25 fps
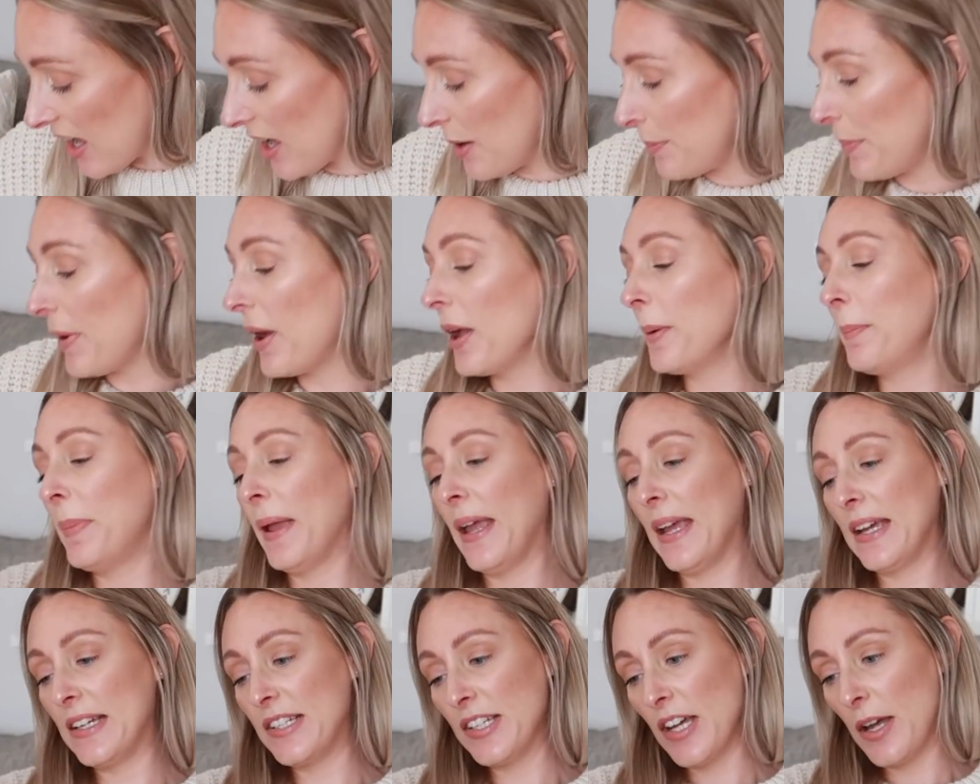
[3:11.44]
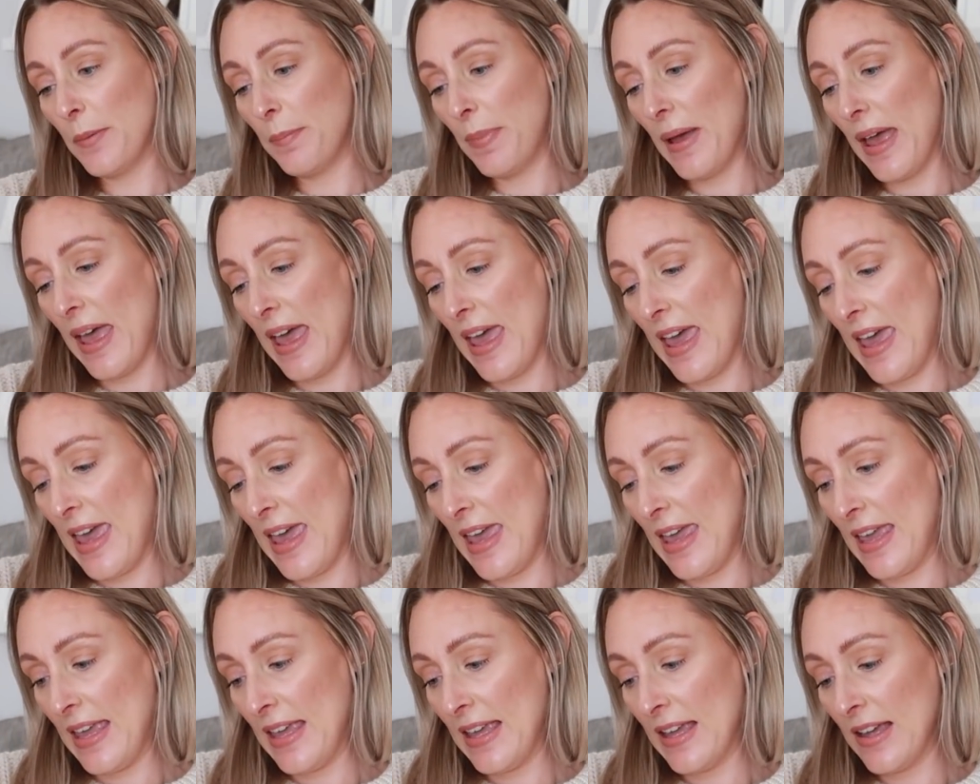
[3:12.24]
up, I picked up
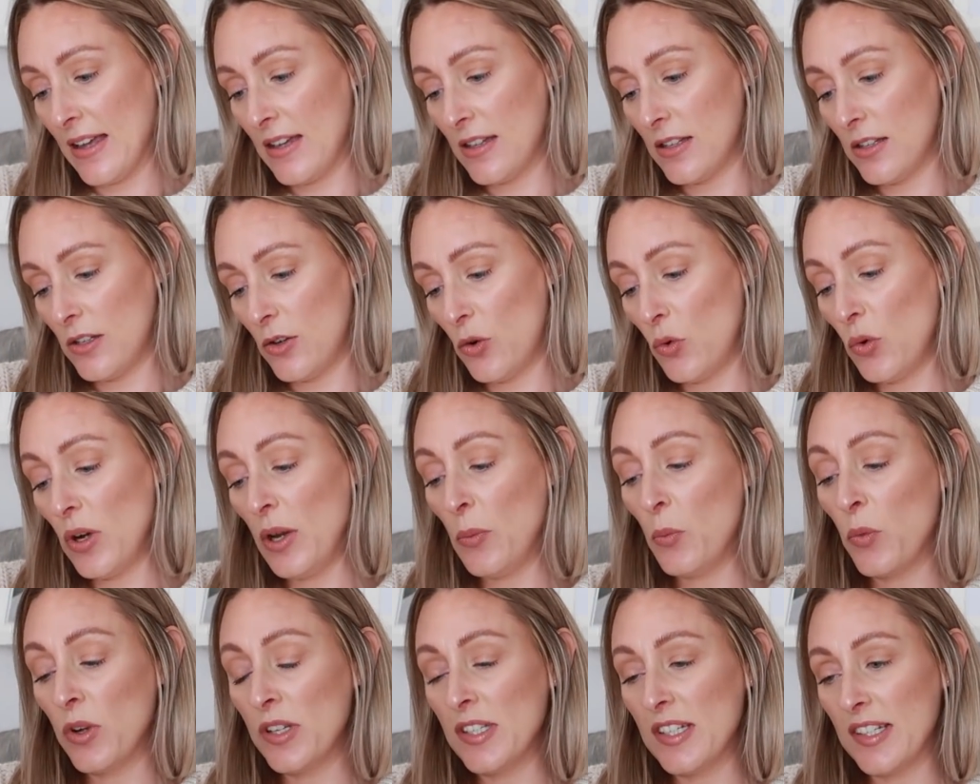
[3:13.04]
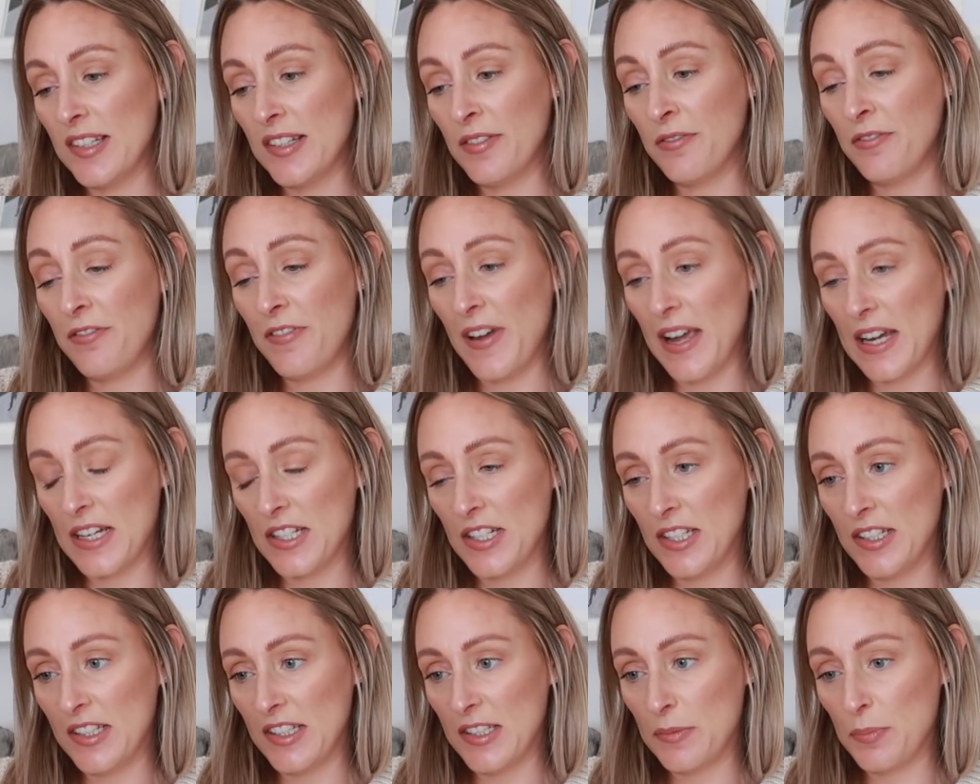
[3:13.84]
a all-in-one
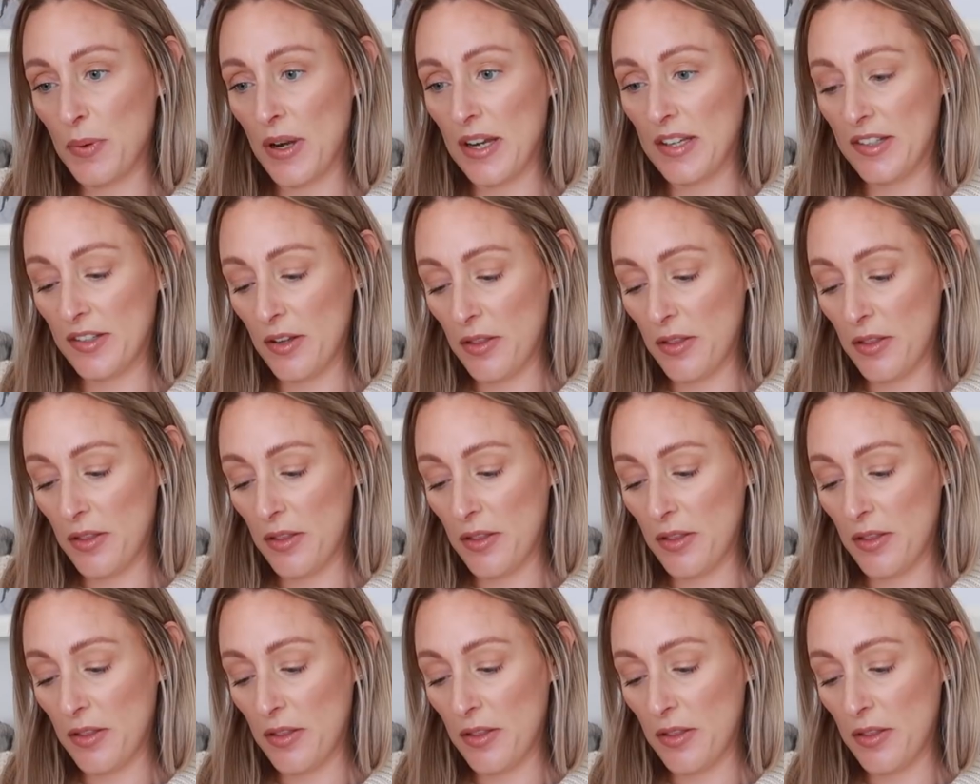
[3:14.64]
disinfectant spray.